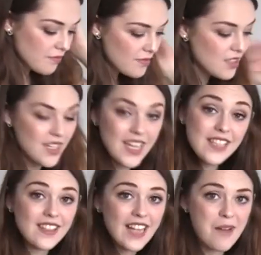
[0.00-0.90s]
So
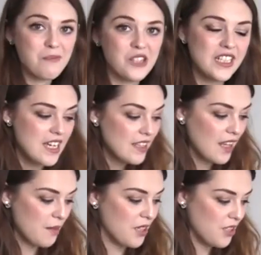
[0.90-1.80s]
here's the camera
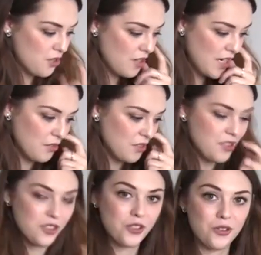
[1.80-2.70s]
that I'm going to try not to
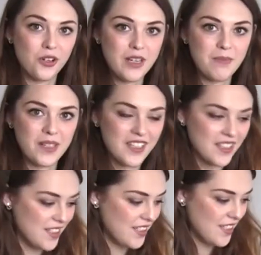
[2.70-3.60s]
destroy
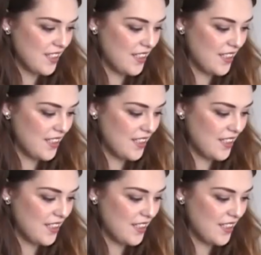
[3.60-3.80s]
because